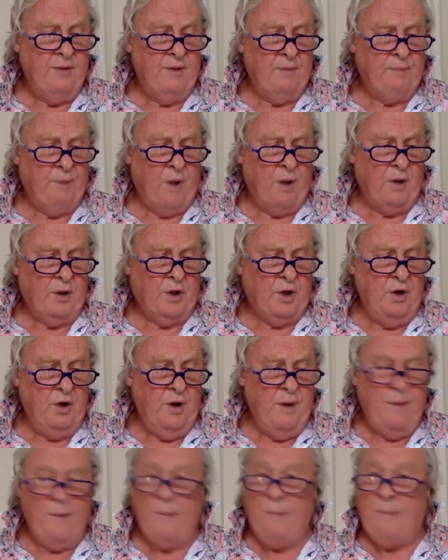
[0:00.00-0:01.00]
The Paul
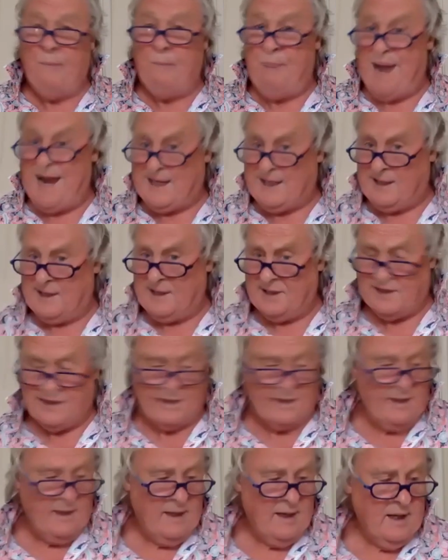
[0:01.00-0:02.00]
Goon
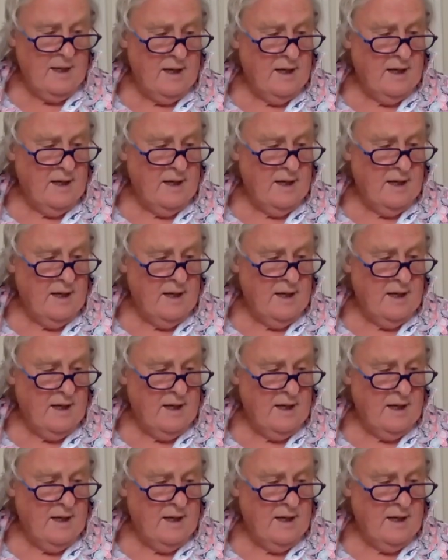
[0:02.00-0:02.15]
Bacchus